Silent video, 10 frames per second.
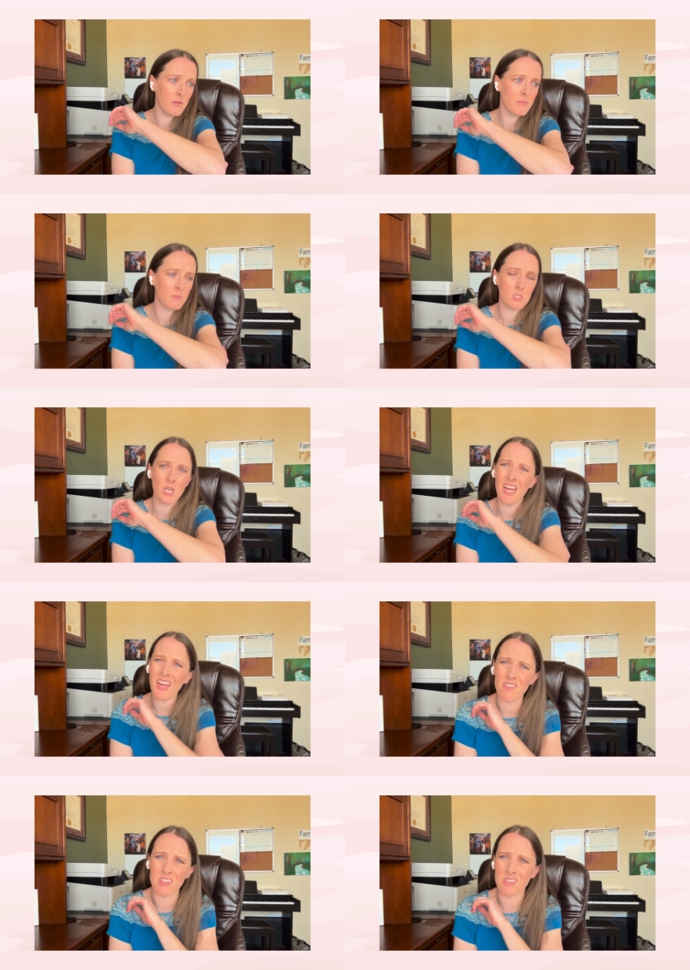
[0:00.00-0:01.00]
which I
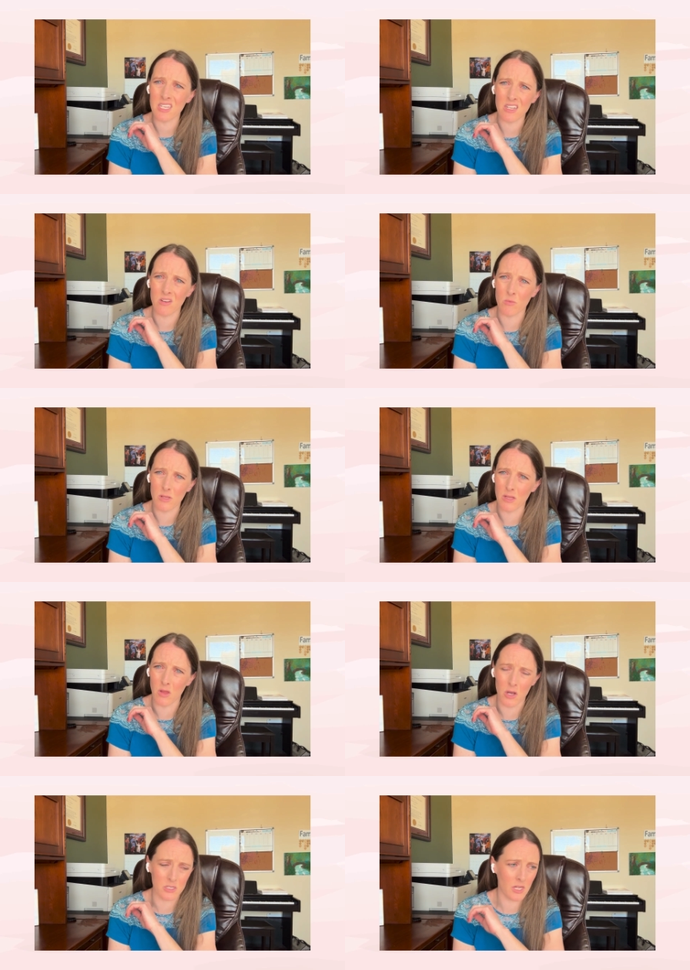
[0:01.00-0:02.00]
haven't seen in a really
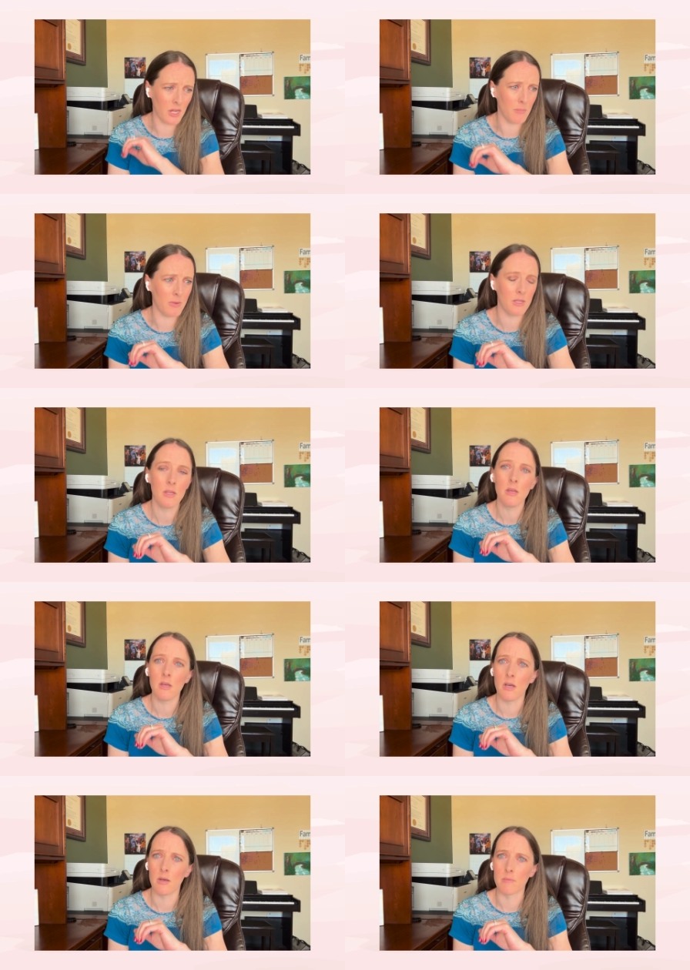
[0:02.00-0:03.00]
long time, but
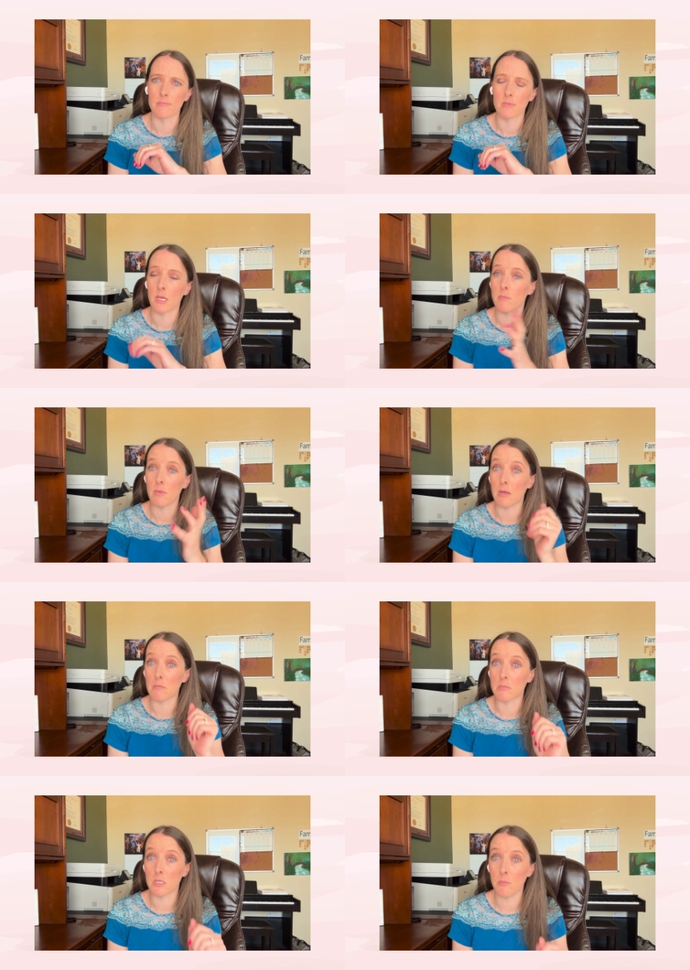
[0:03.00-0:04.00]

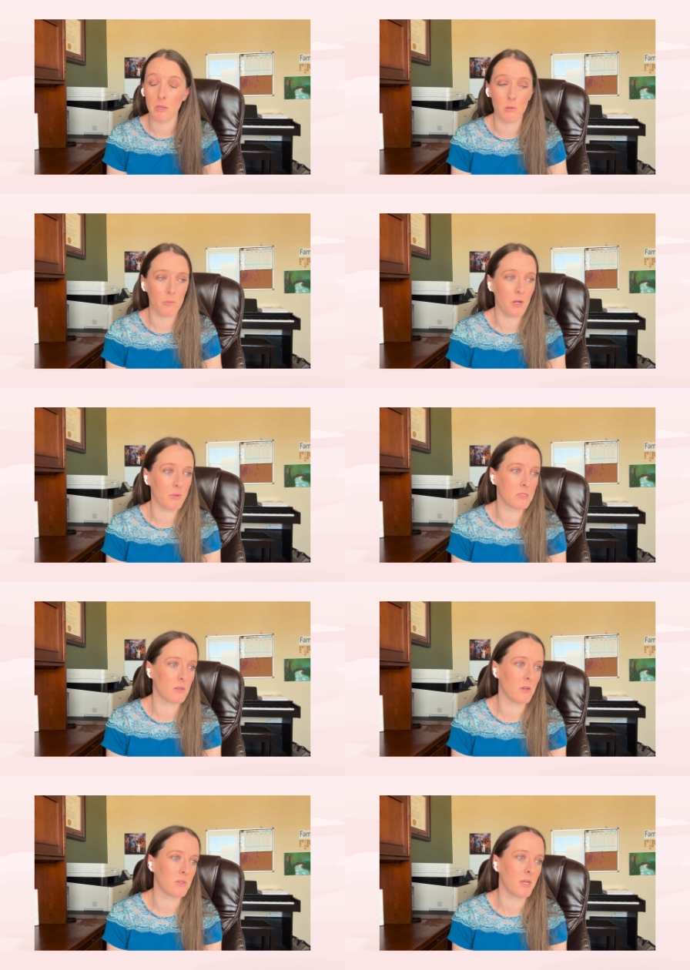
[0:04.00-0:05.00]
some people are probably still
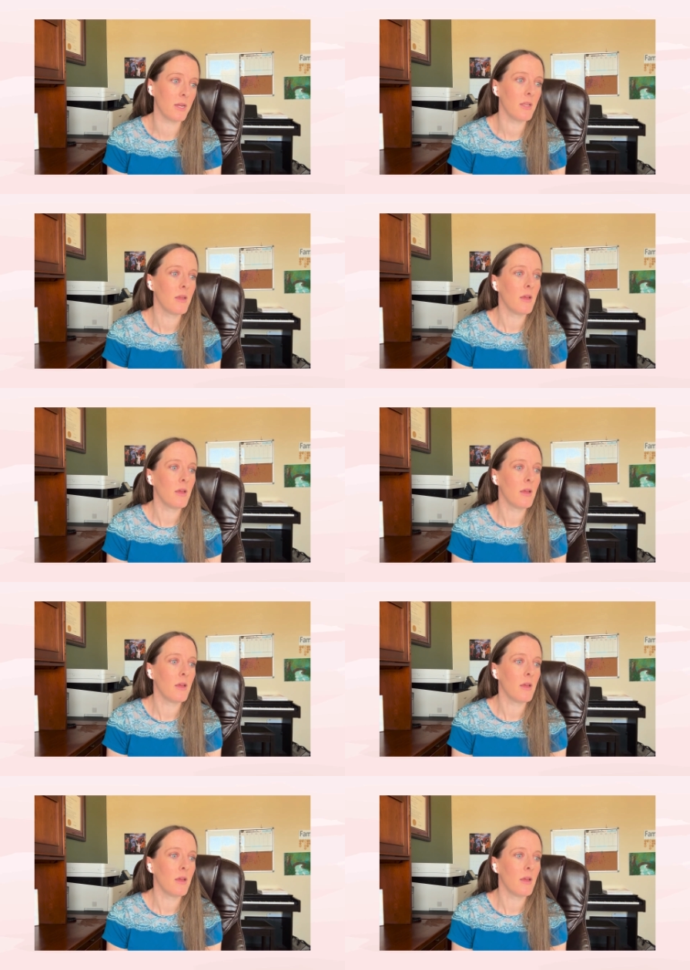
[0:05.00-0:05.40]
using it.